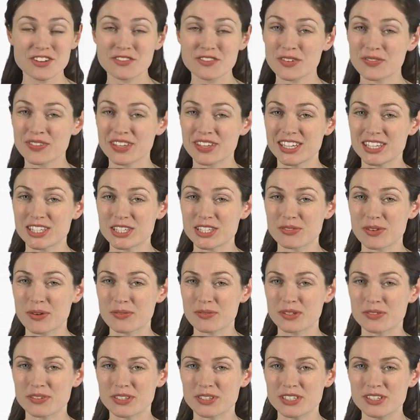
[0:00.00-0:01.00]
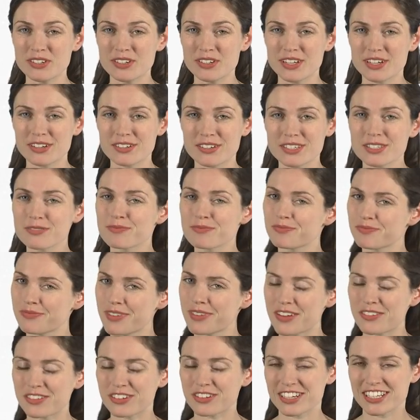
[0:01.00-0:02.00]
From the ESA Web TV studios,
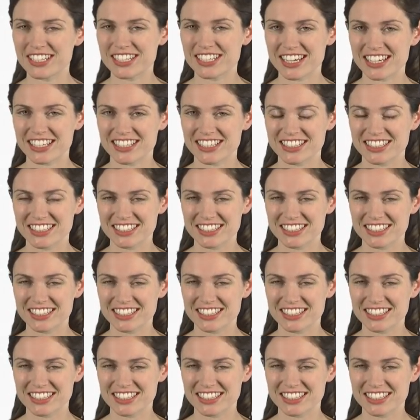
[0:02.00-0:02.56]
have a great day.